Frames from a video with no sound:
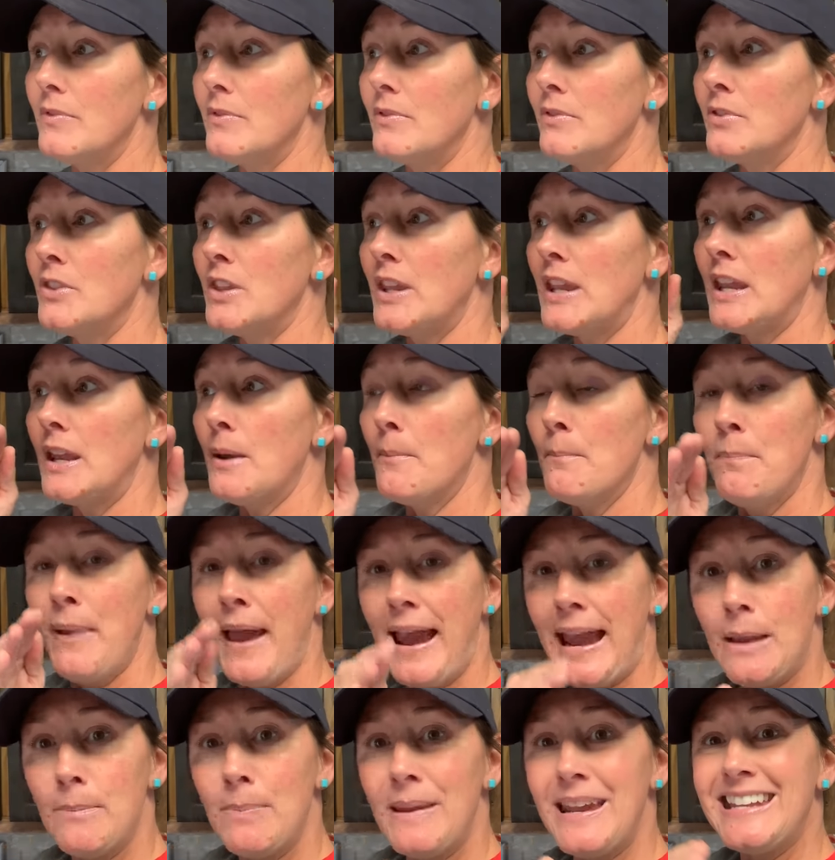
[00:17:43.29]
the
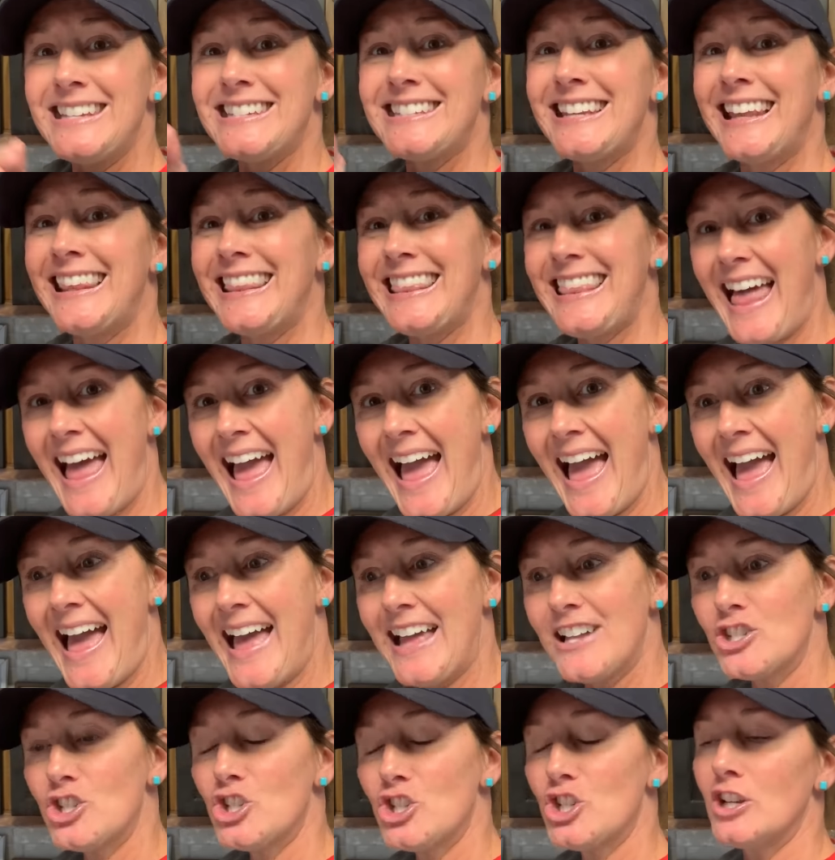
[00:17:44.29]
baby to
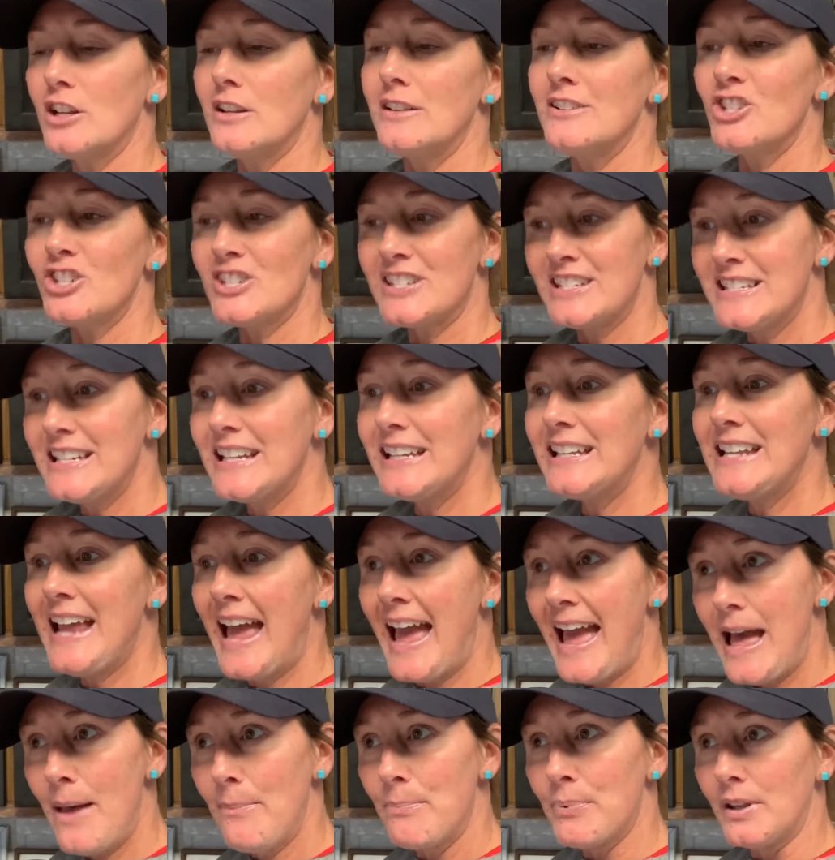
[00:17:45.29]
latch just didn't
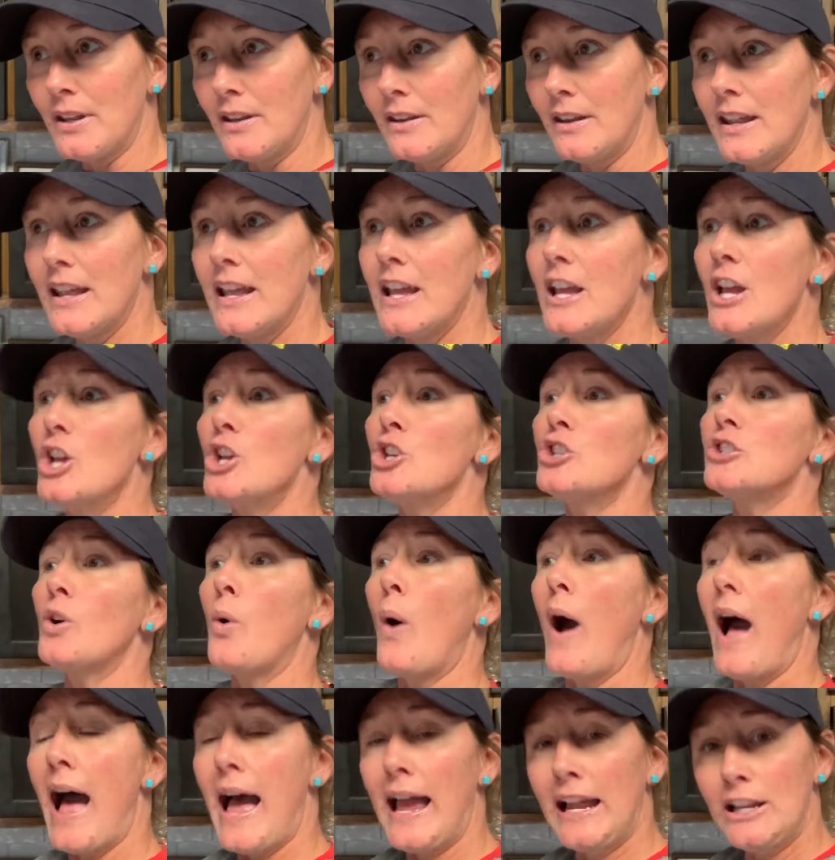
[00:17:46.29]
happen so
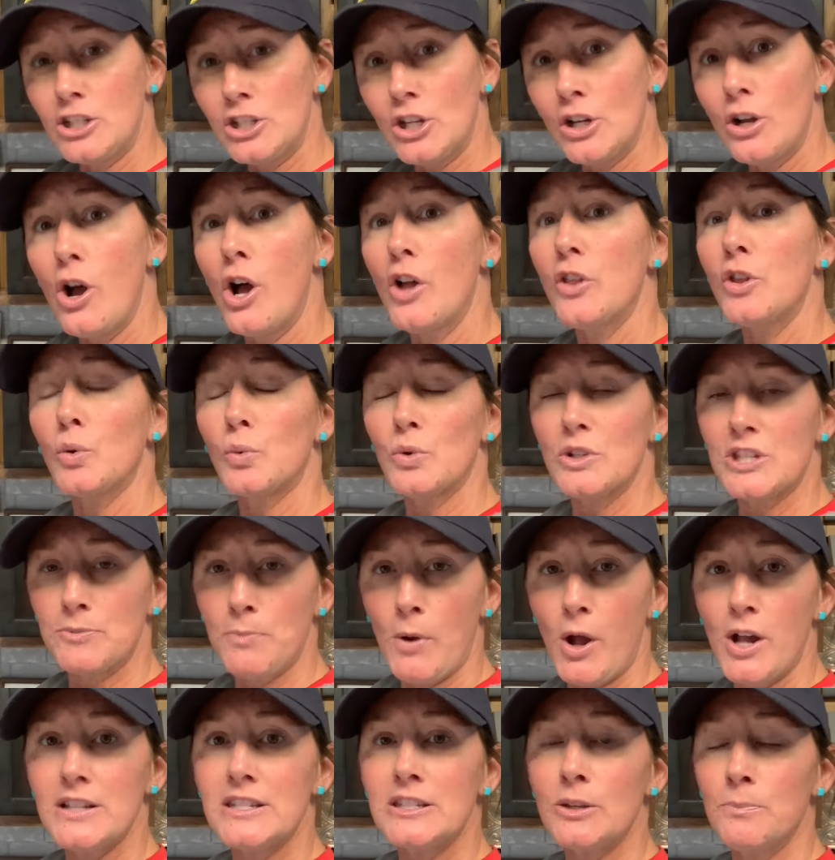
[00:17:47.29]
i took on the
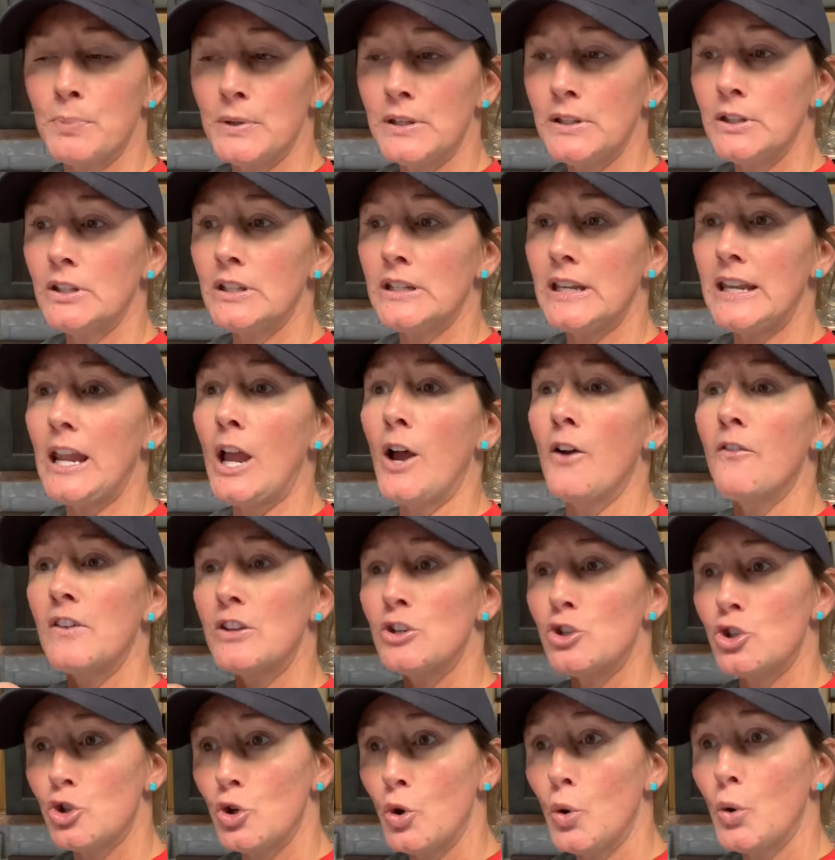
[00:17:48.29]
responsibility of
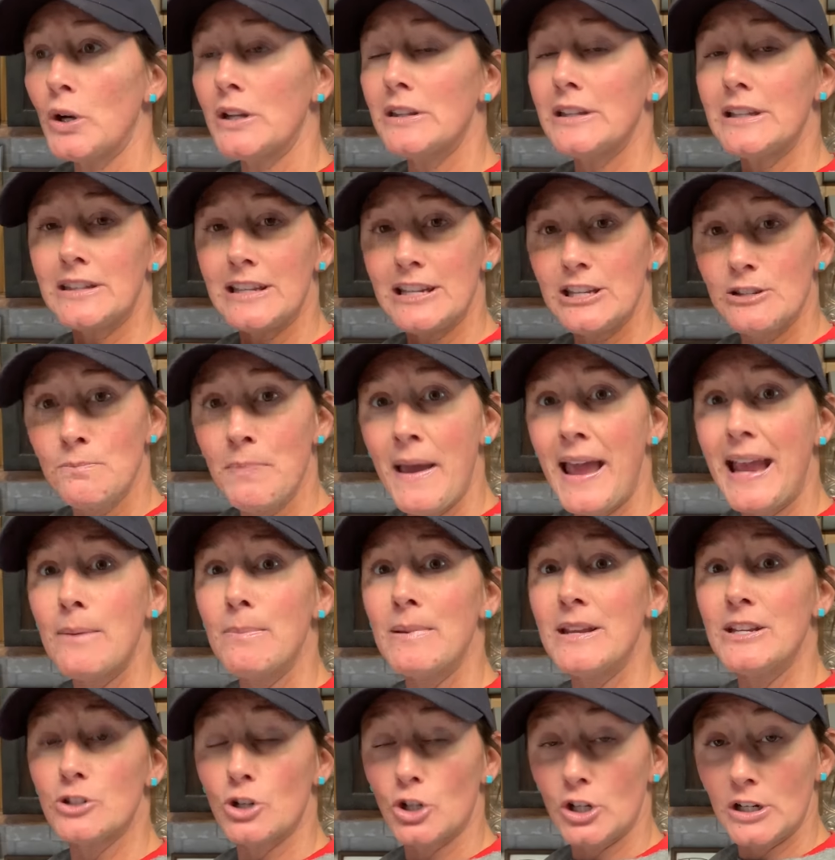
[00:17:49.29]
ensuring that these
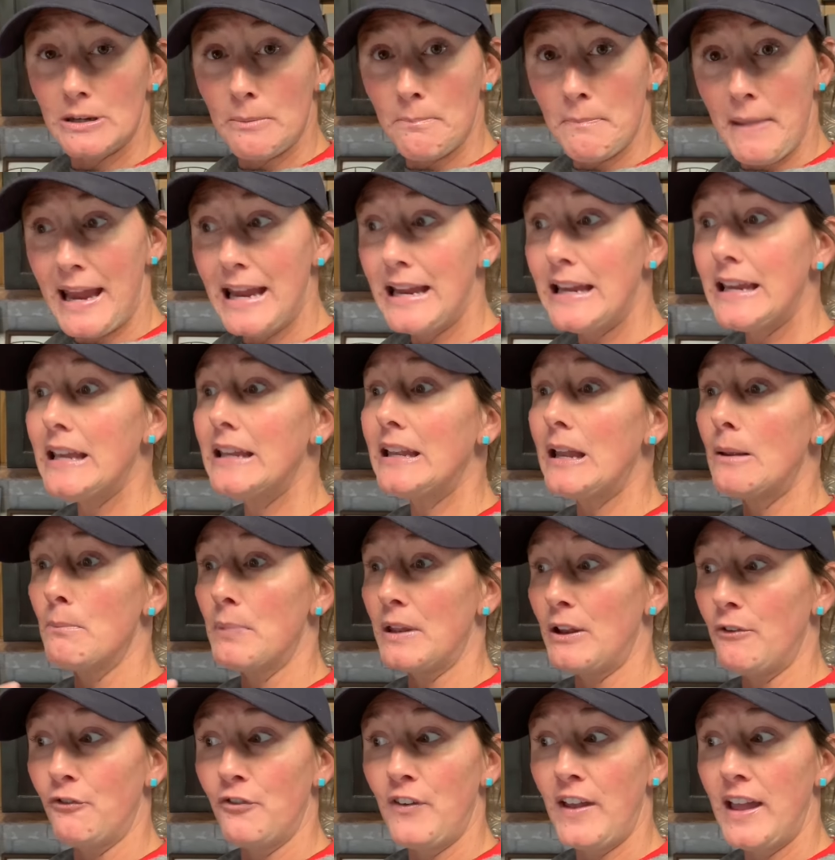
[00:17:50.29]
babies are going to make it and
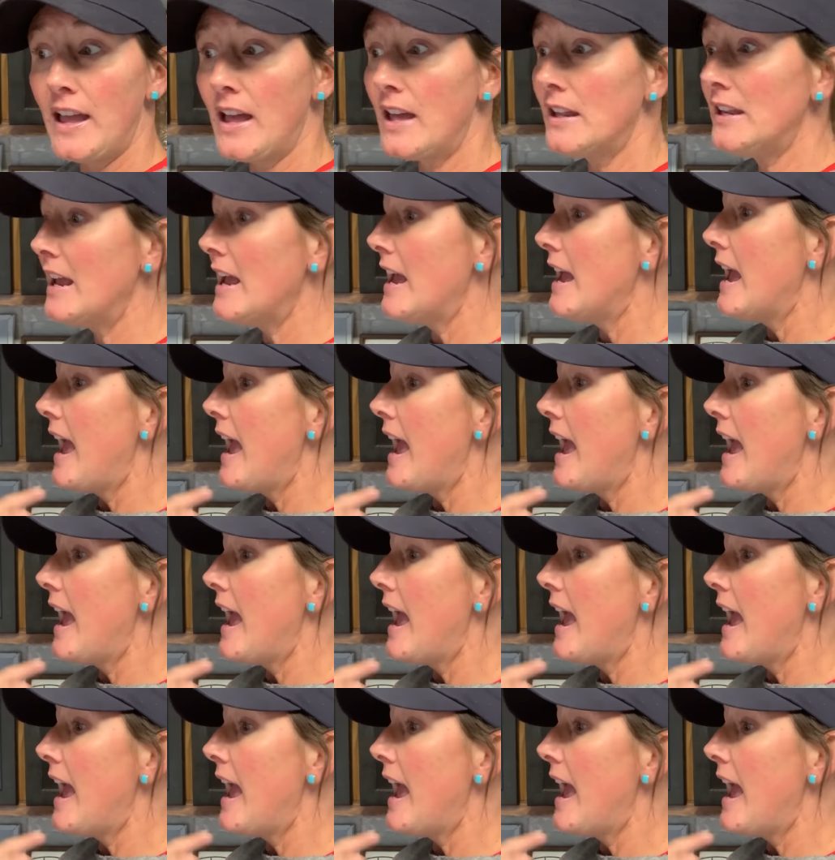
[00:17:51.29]
be fed